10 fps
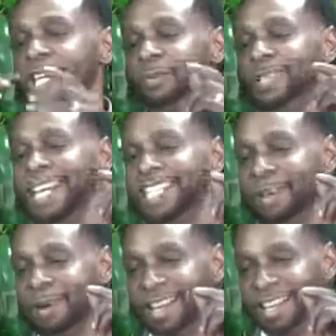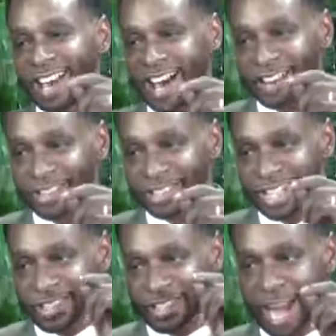Because when they came out of
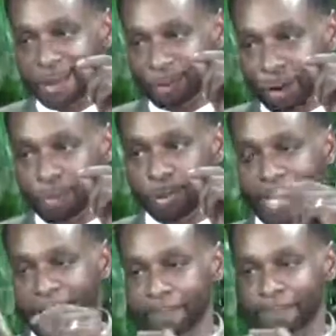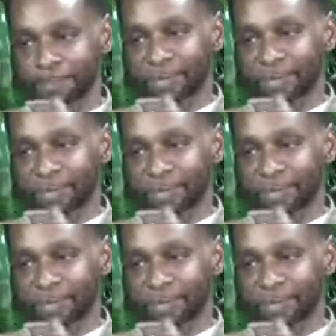college, they stopped role playing.